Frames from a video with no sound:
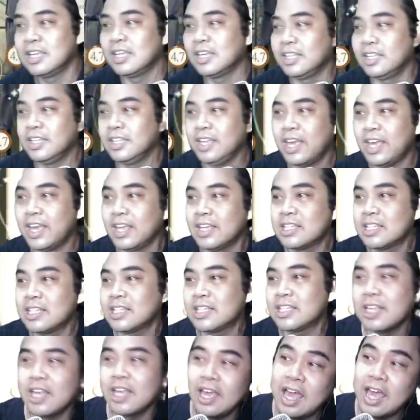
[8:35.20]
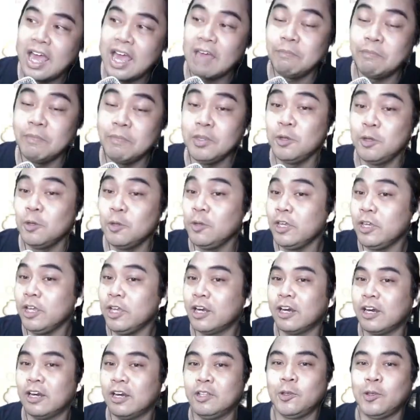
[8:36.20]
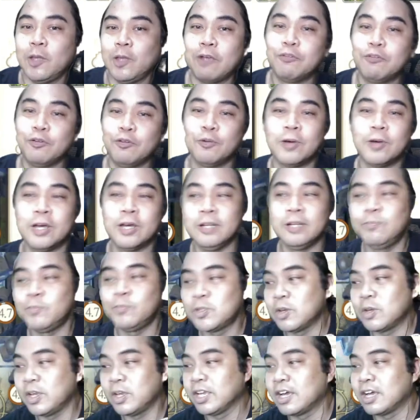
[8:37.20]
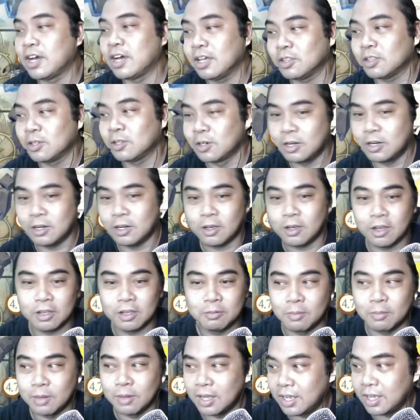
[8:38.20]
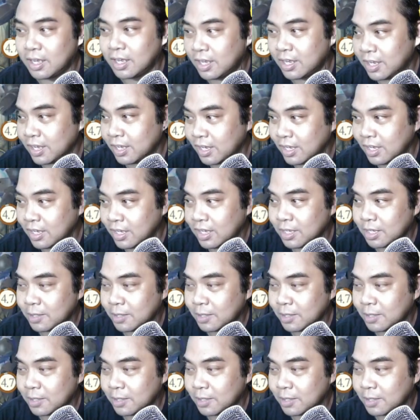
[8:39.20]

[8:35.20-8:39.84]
Yes. Happy New Year to everyone. So I got her on my...